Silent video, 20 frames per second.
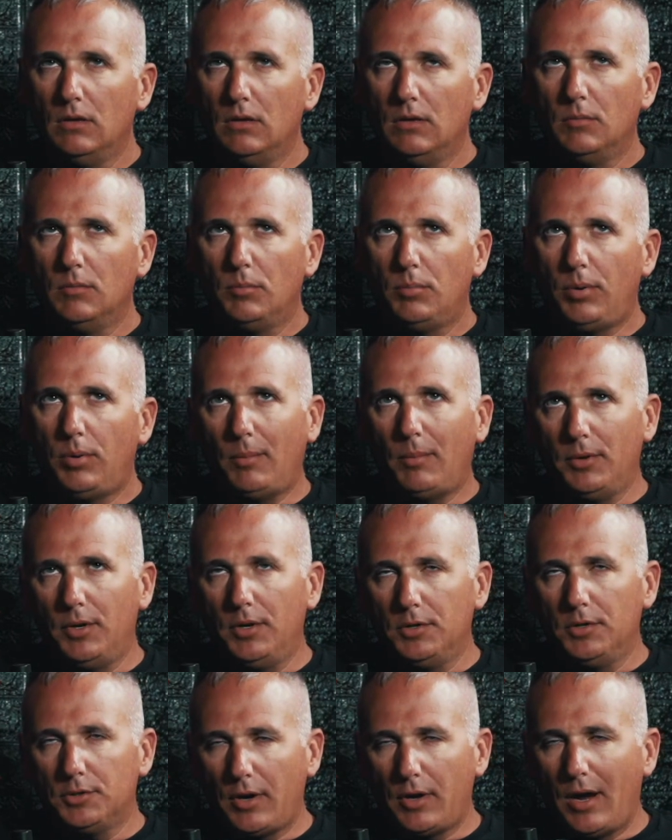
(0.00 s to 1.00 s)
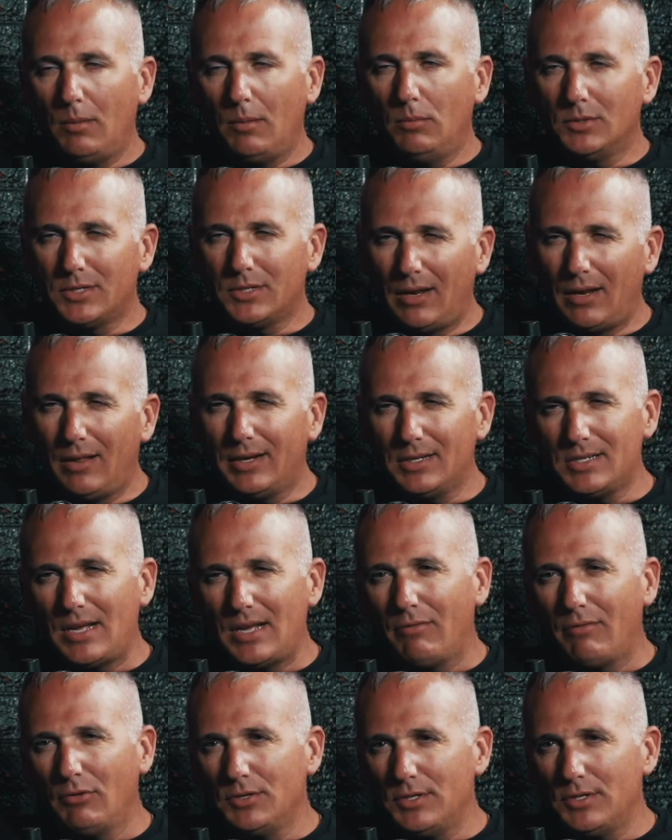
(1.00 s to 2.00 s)
probably to describe him as kind of like a
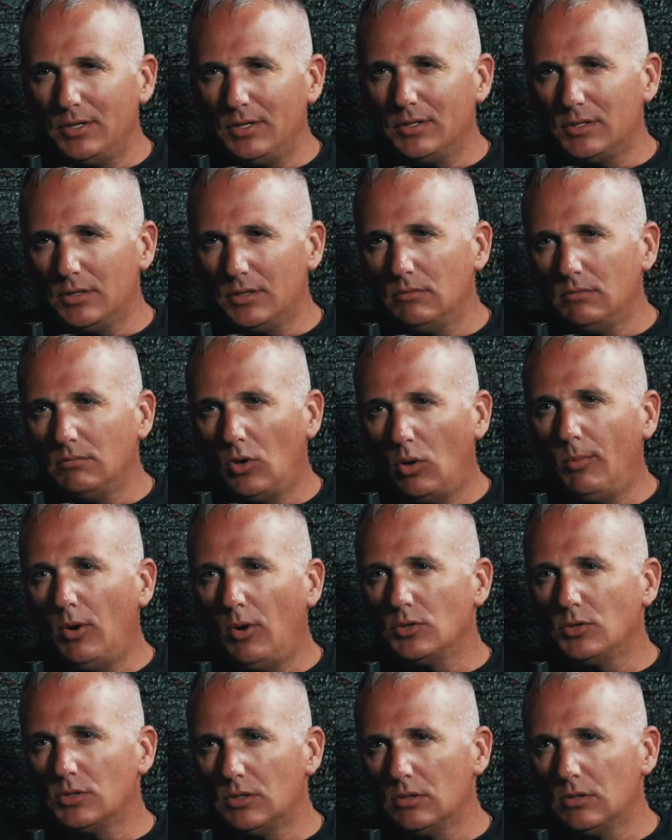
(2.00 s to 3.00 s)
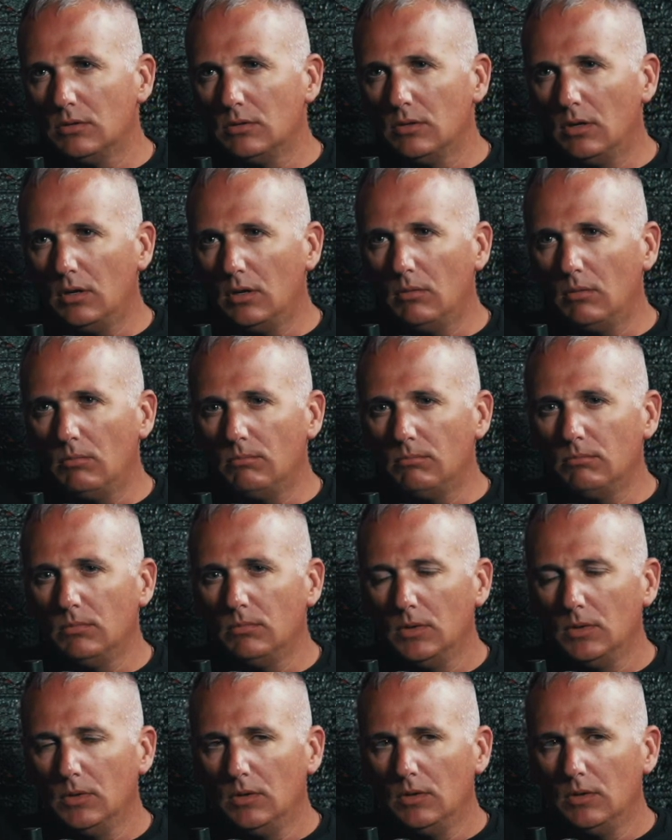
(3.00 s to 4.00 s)
sovereign citizen almost.
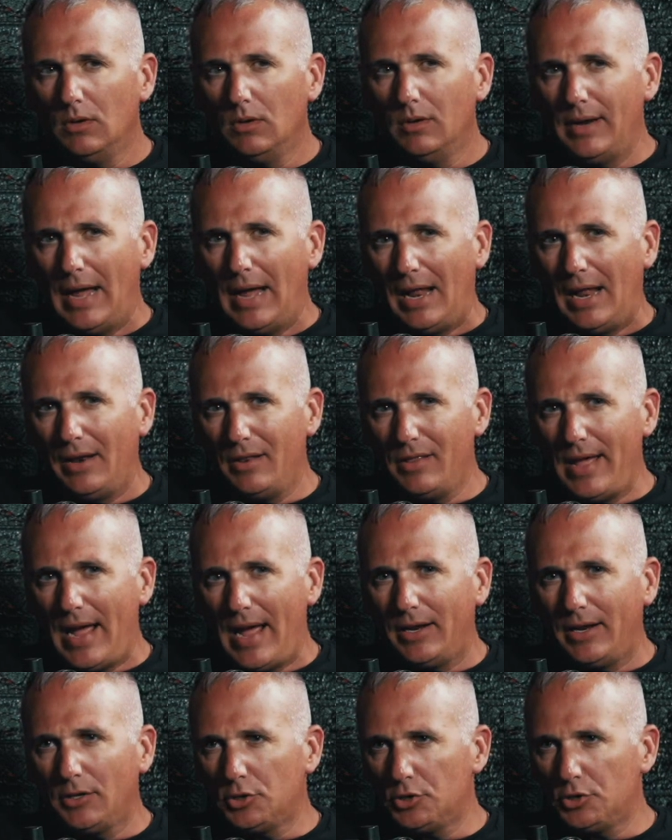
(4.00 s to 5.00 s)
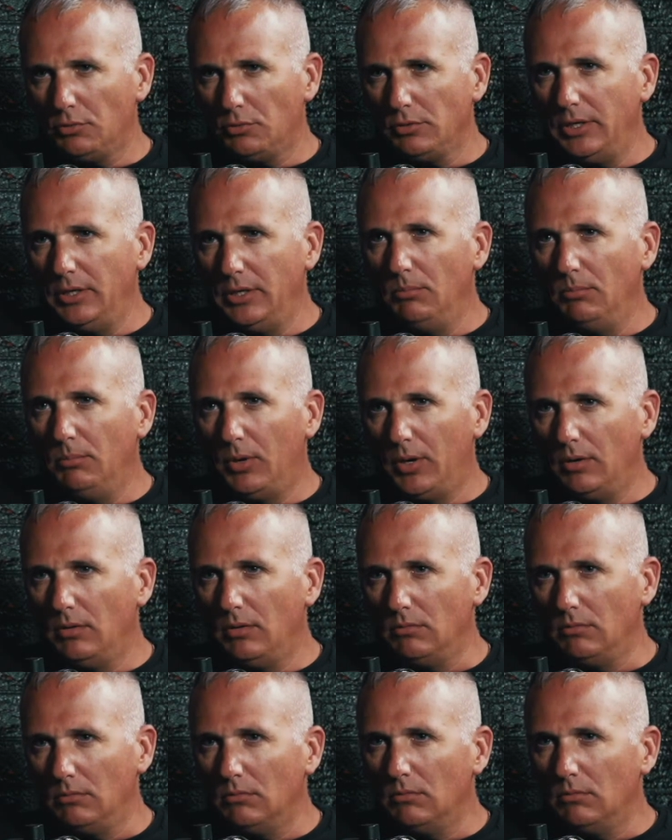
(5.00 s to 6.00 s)
Not that extreme, but
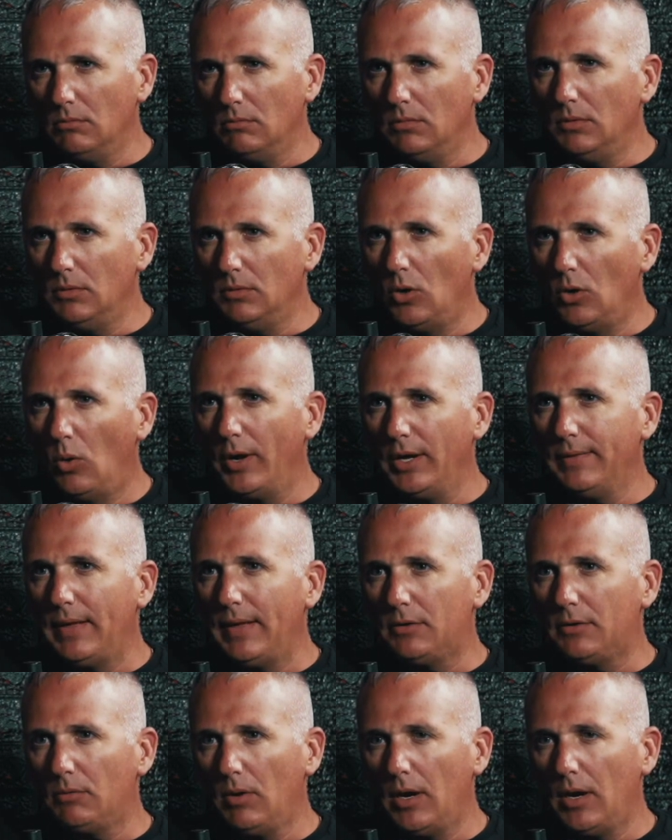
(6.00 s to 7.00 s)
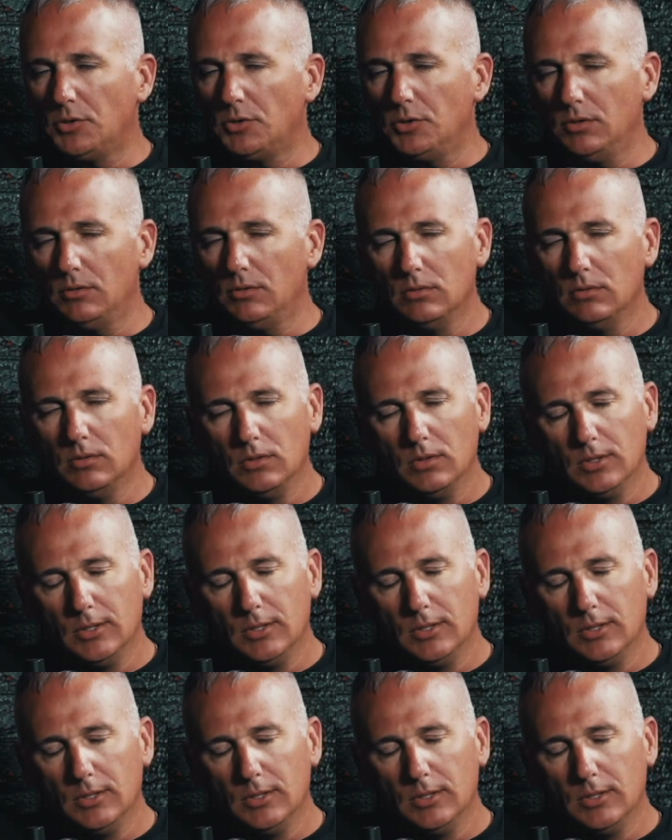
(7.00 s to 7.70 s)
going in that direction.